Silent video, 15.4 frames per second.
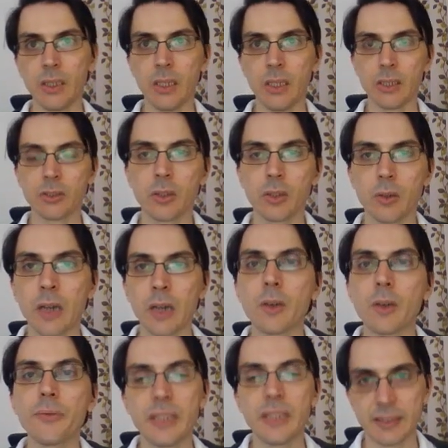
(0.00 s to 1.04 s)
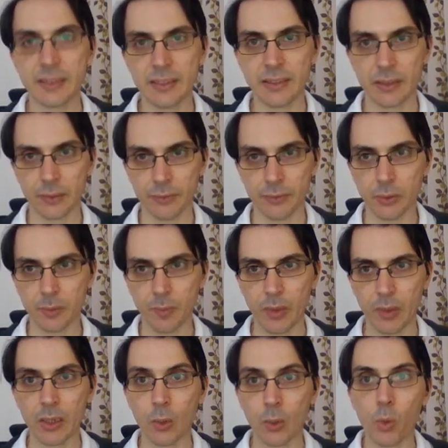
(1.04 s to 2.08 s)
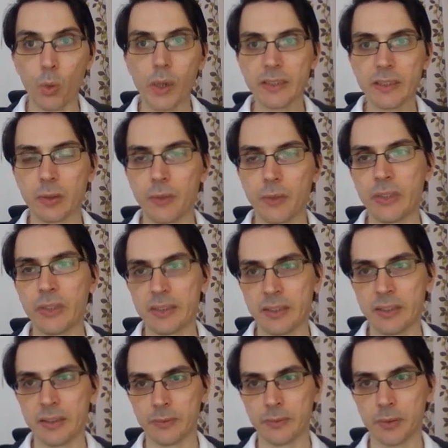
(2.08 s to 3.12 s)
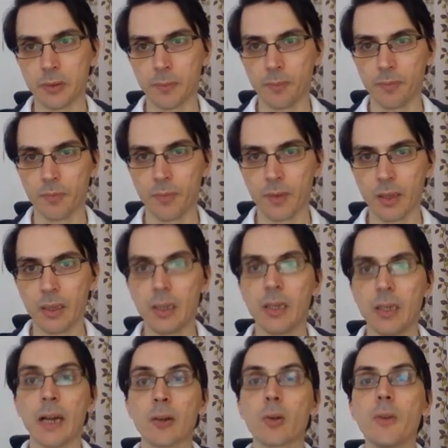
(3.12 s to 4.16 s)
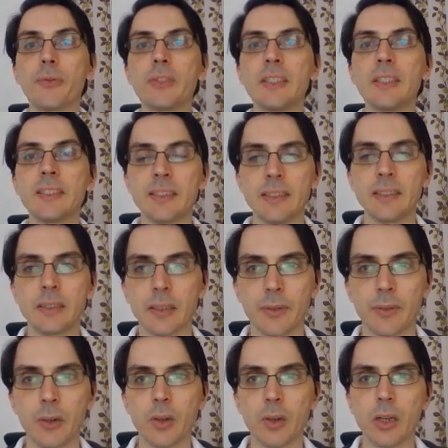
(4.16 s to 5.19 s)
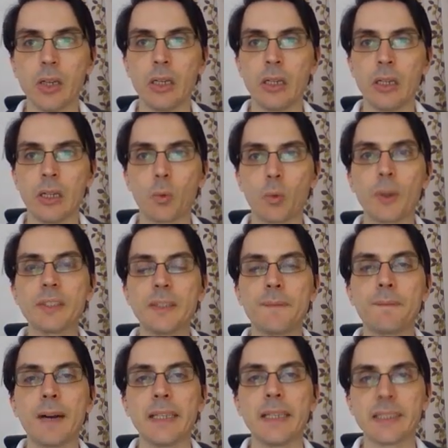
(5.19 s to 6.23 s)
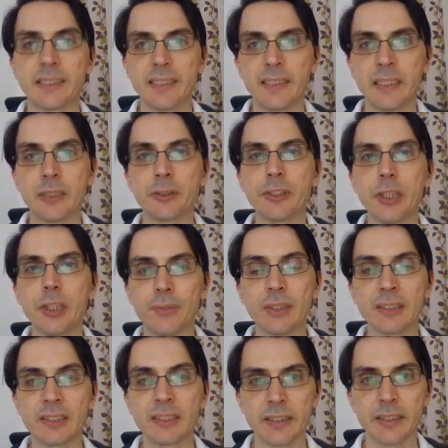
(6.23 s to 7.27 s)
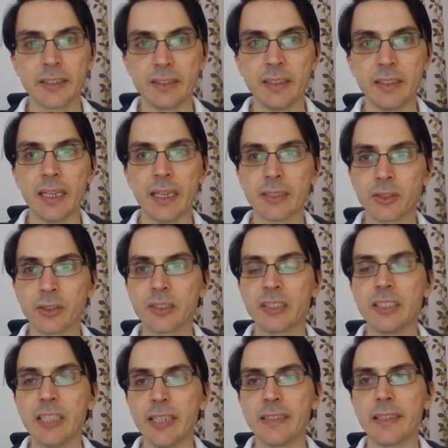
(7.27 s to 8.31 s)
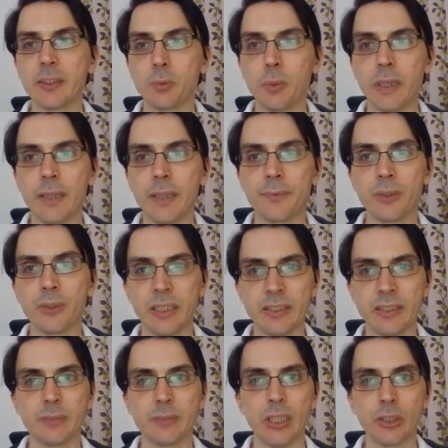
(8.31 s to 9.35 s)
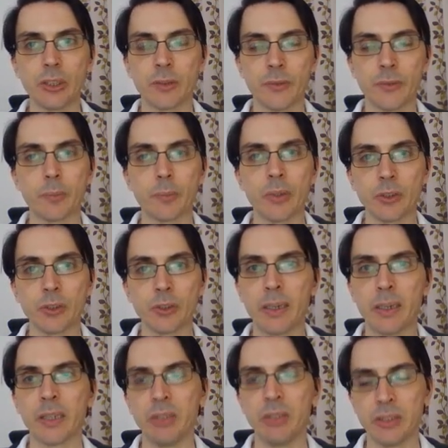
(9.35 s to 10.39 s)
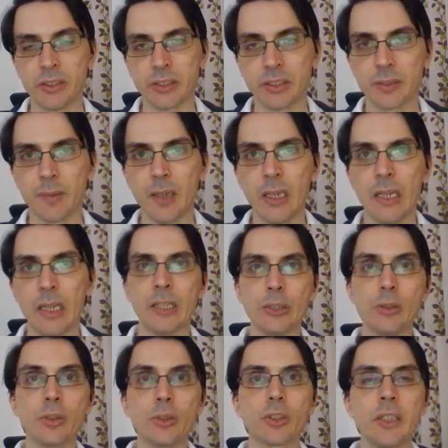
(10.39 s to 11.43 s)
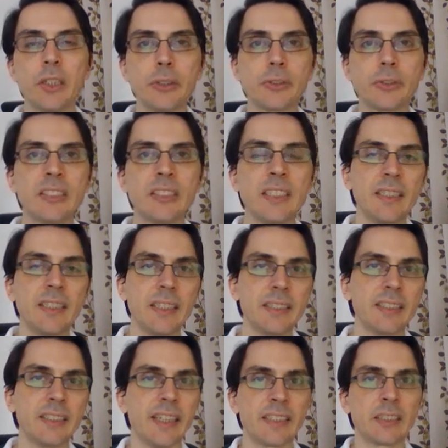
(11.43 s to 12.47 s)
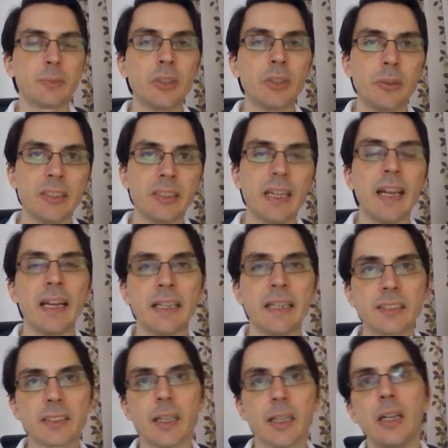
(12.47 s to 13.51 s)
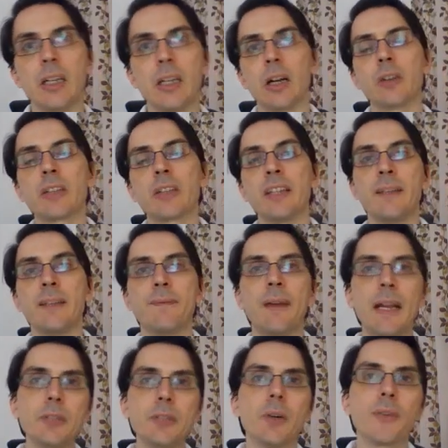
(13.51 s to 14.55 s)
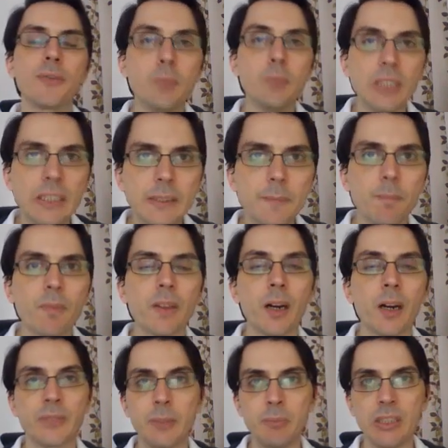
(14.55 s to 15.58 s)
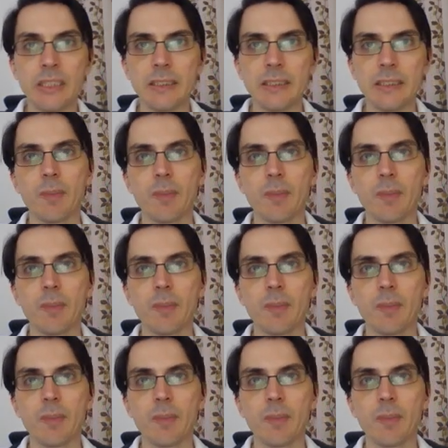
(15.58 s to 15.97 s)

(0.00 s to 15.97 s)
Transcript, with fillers: So a confidence interval. What is a confidence interval? A confidence interval quantifies the degree of uncertainty associated with the estimation of population parameters. Usually you see this in experiment as, okay, the value of mean, of the mean